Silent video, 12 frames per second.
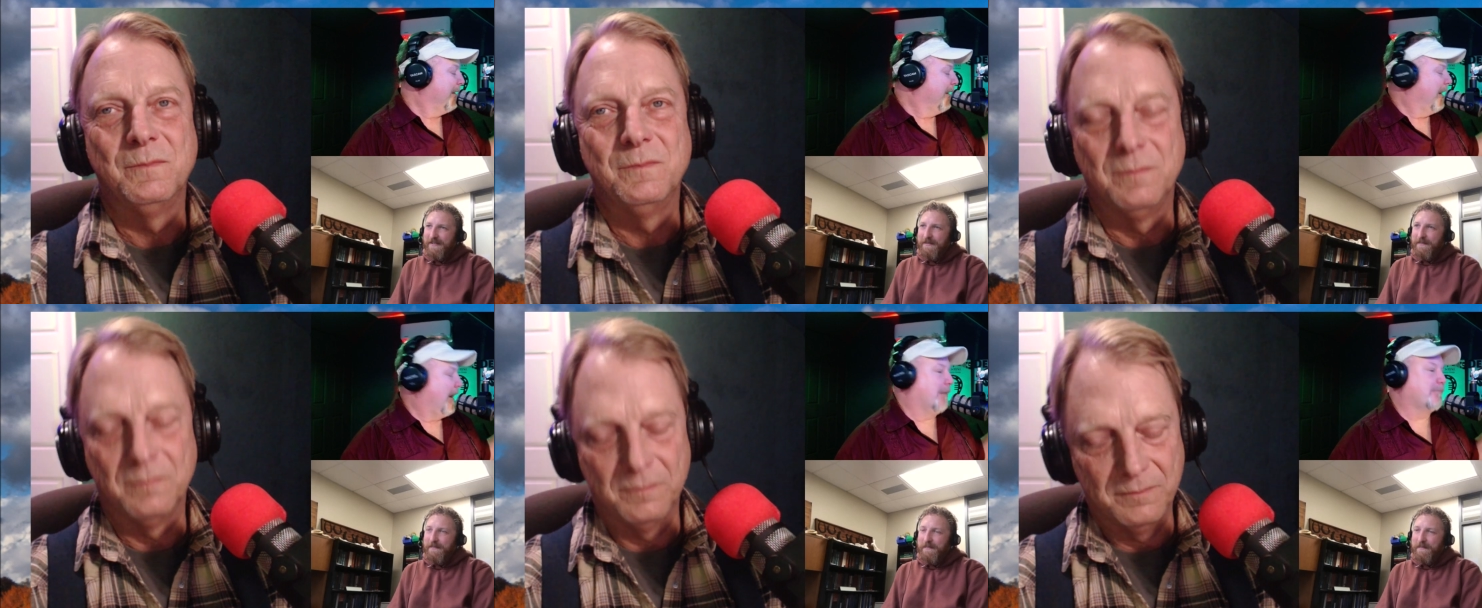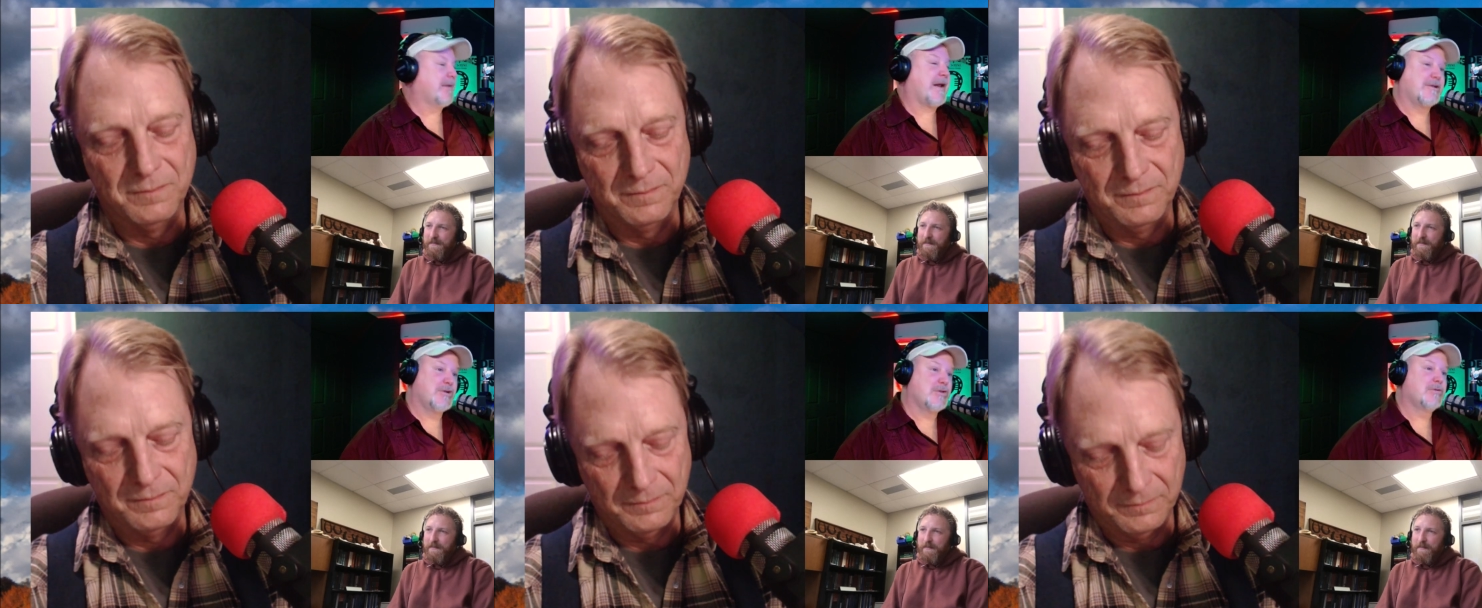Speaker 1: Uh, but I
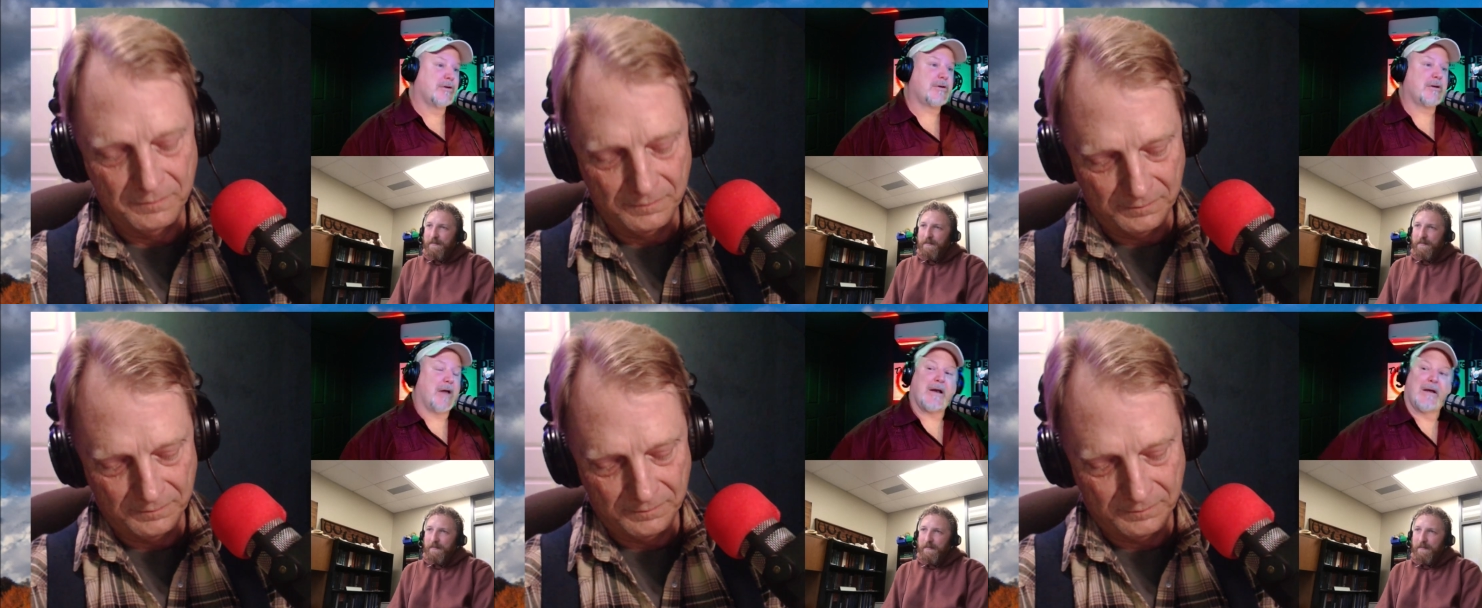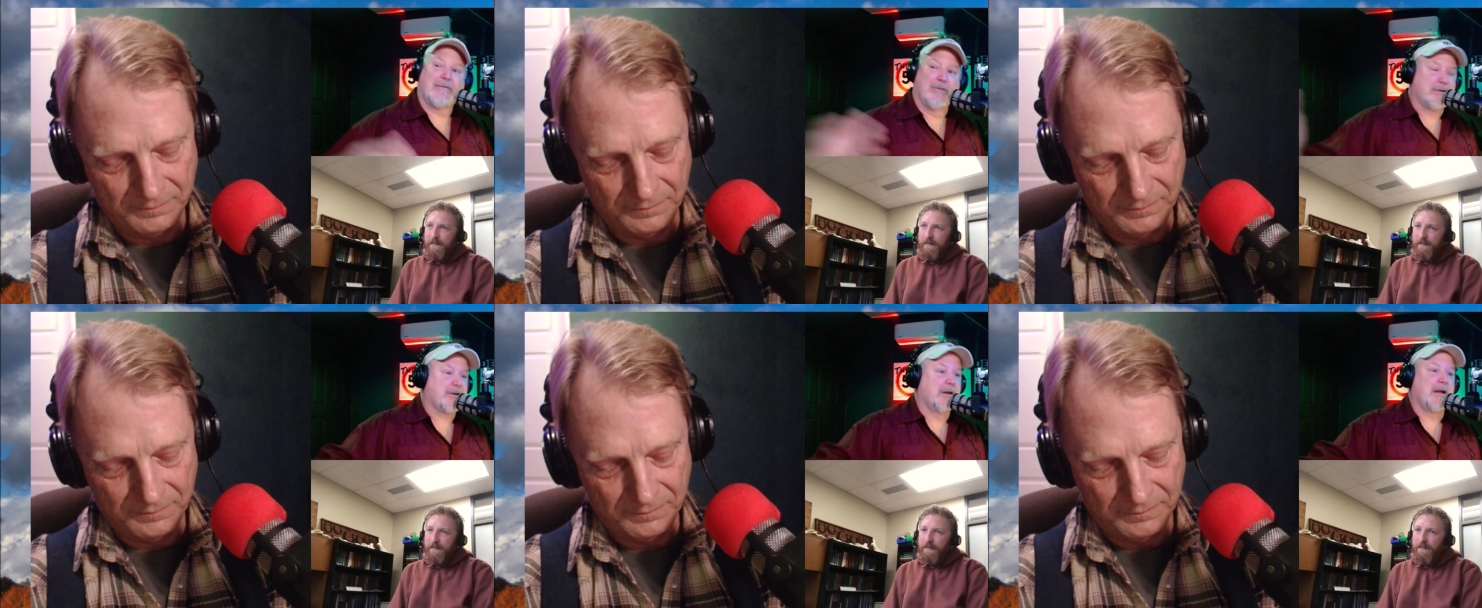do learn a lot, and I've
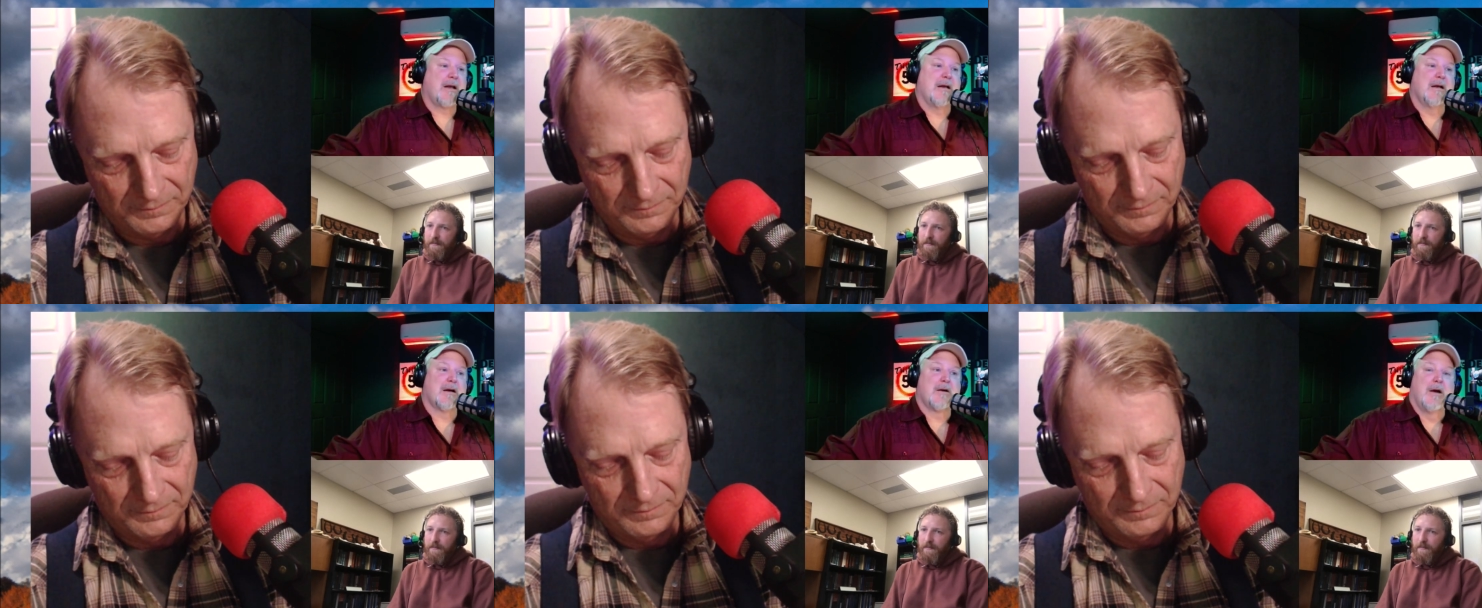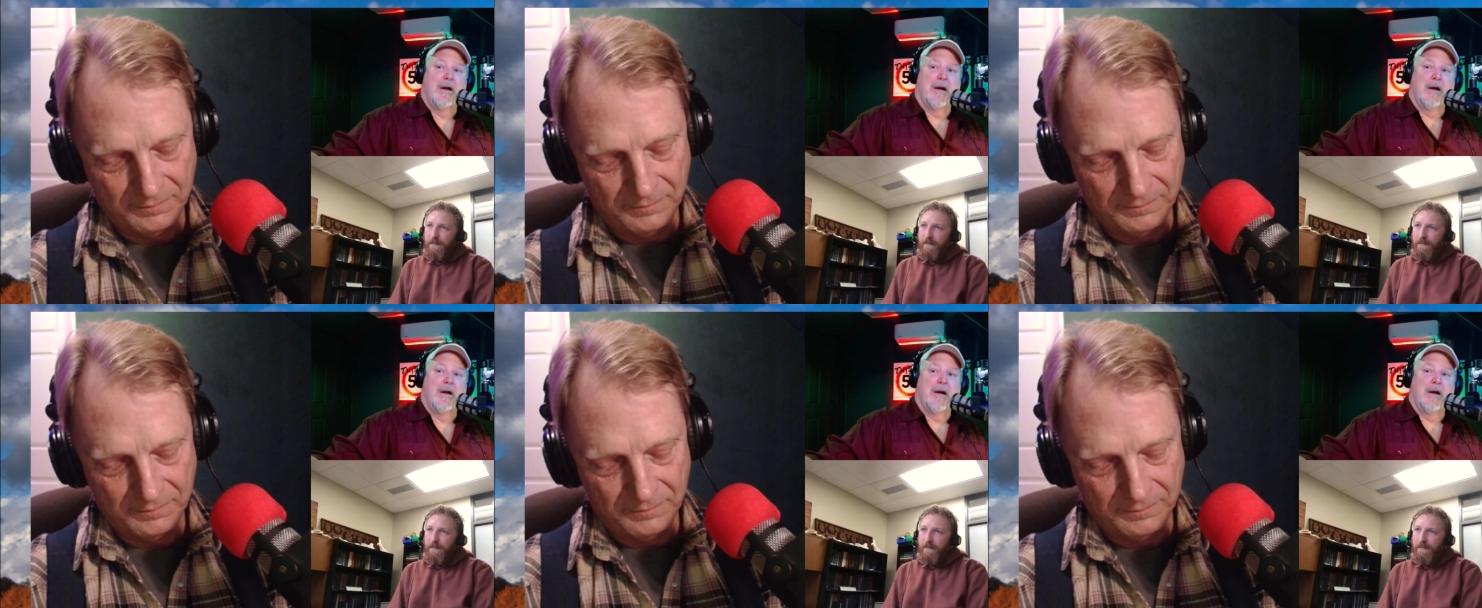learned a lot here